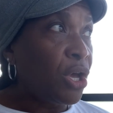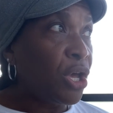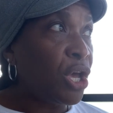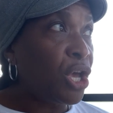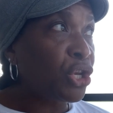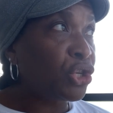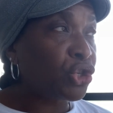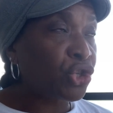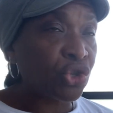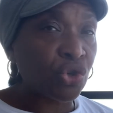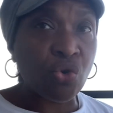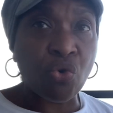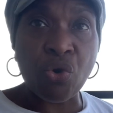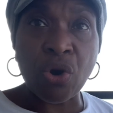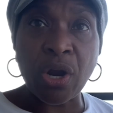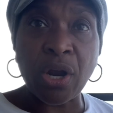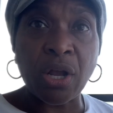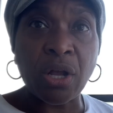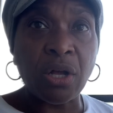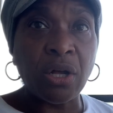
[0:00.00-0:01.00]

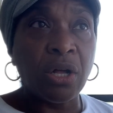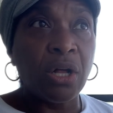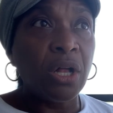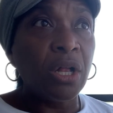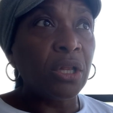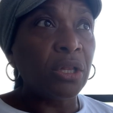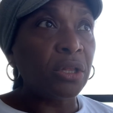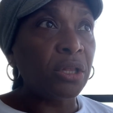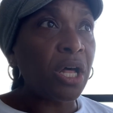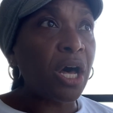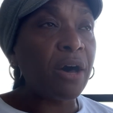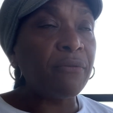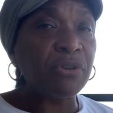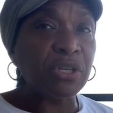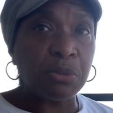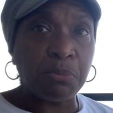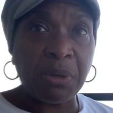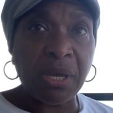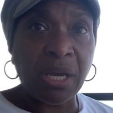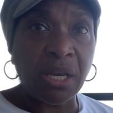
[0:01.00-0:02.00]
ensuring love
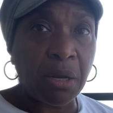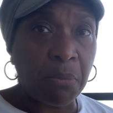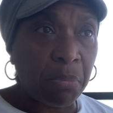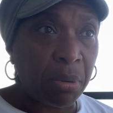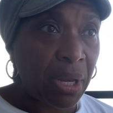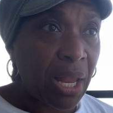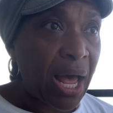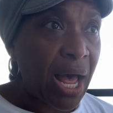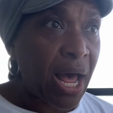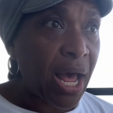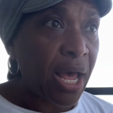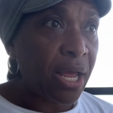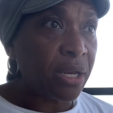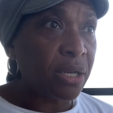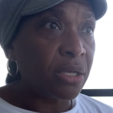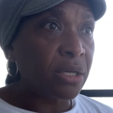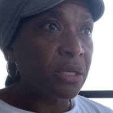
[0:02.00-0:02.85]
is being applied